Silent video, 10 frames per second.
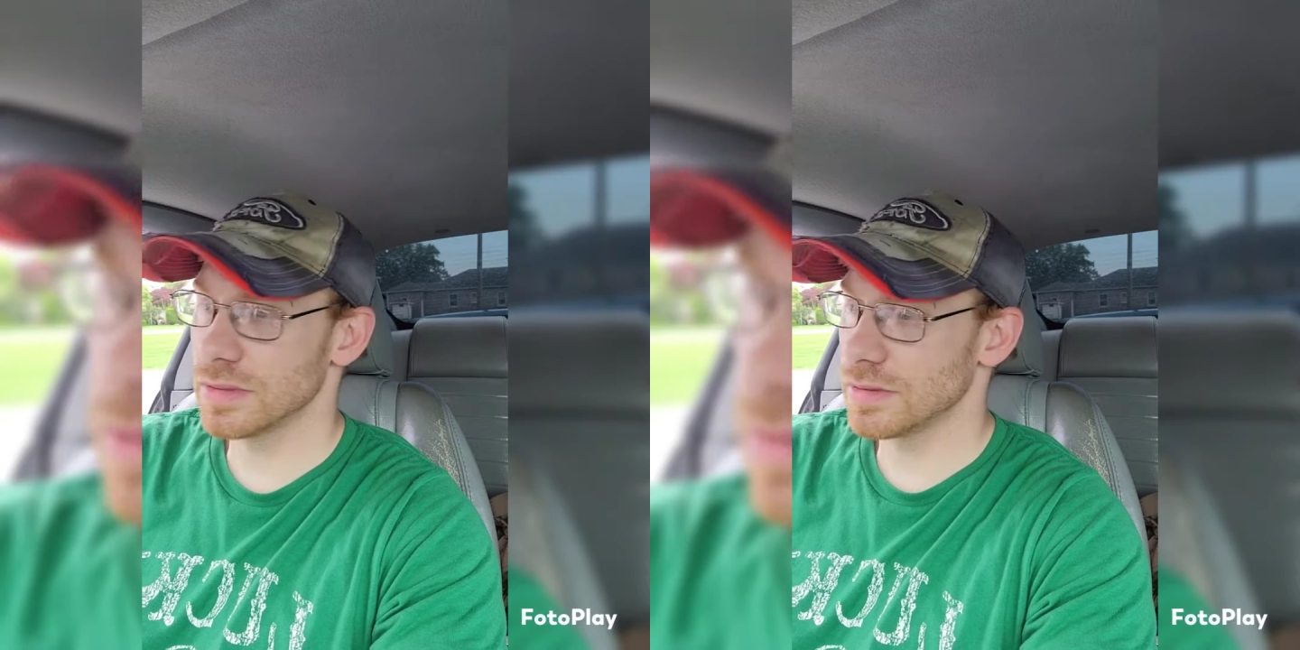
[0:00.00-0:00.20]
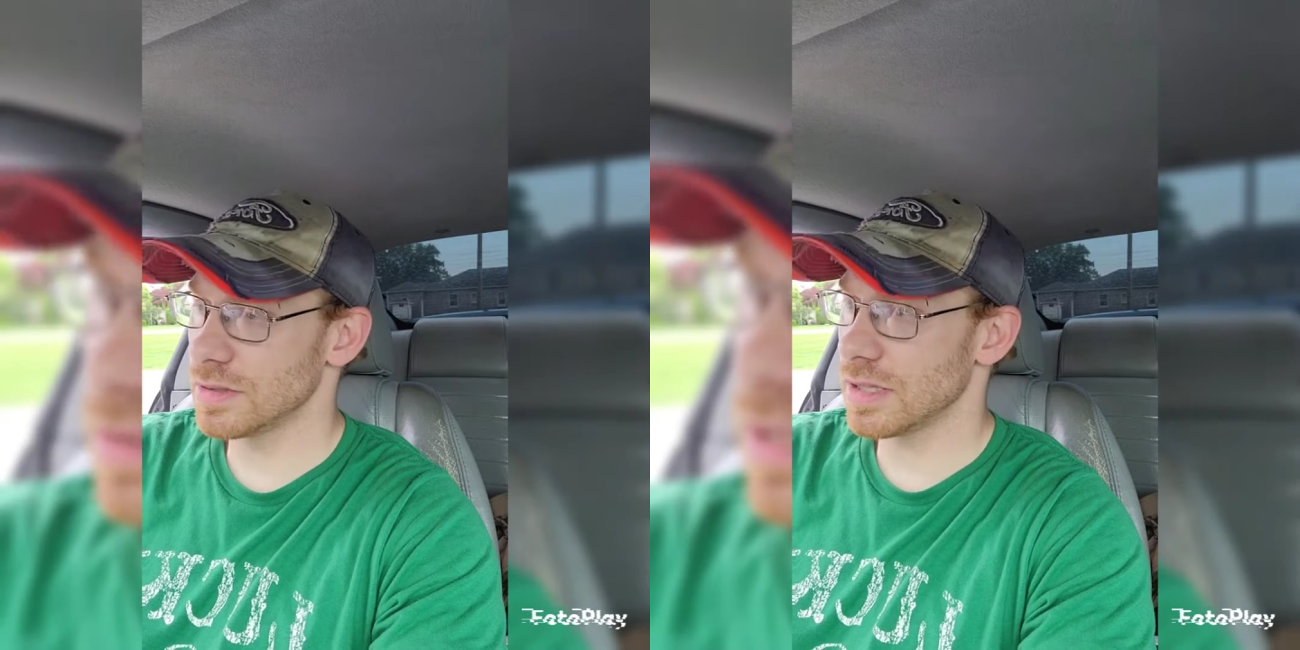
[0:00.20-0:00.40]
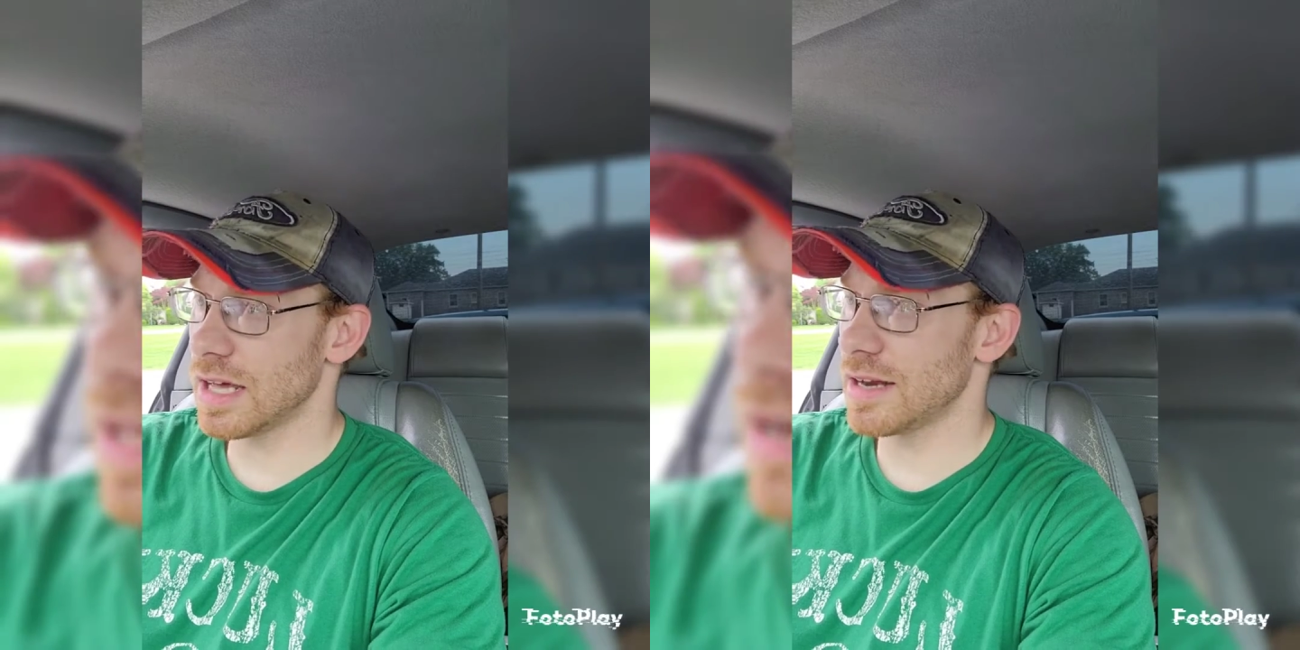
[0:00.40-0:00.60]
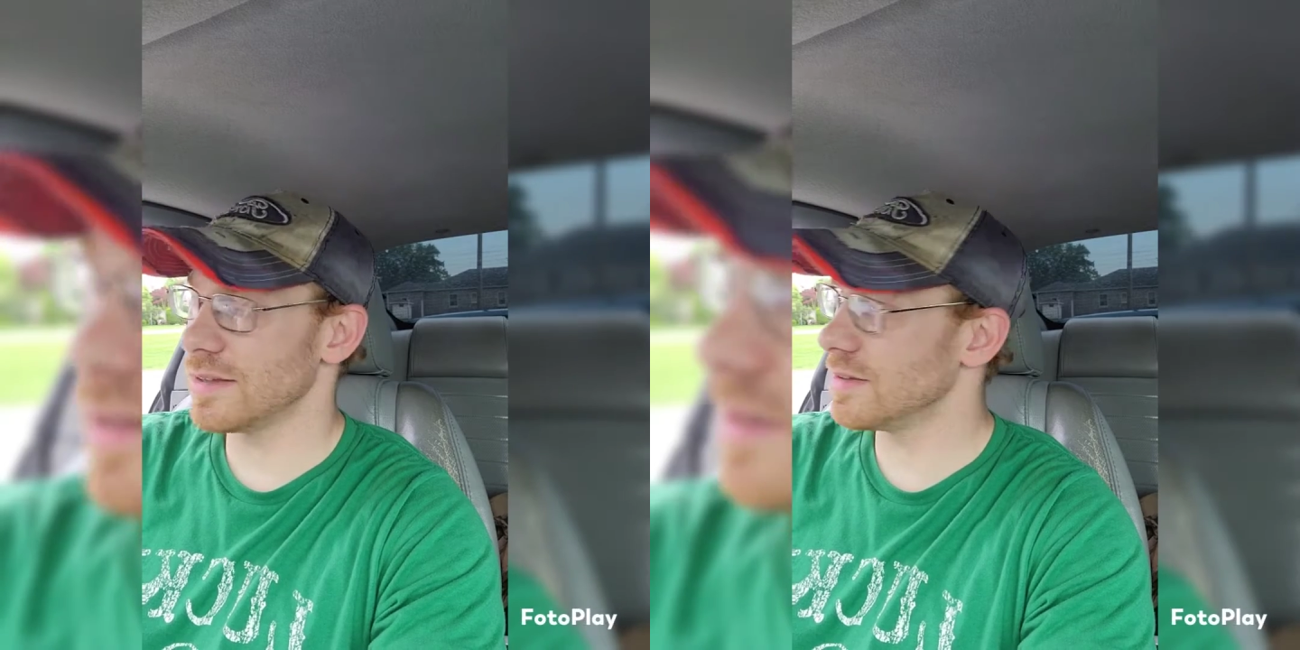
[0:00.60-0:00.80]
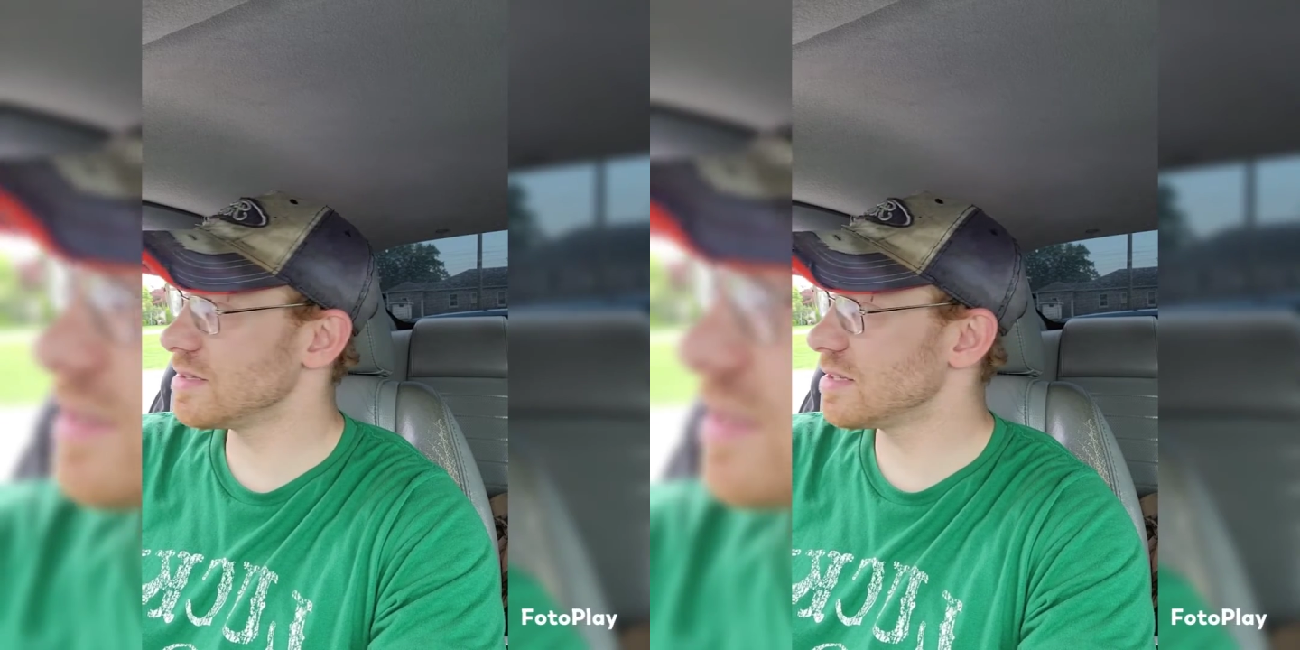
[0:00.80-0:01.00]
There's a lot
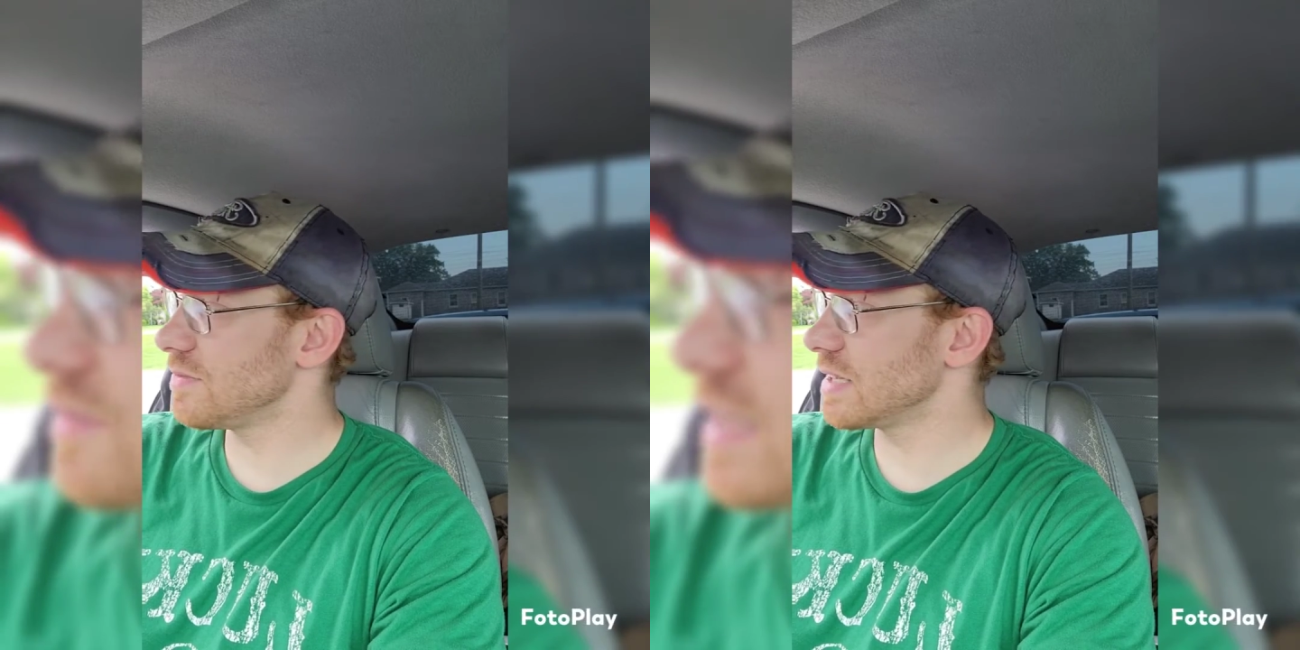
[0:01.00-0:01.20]
of stuff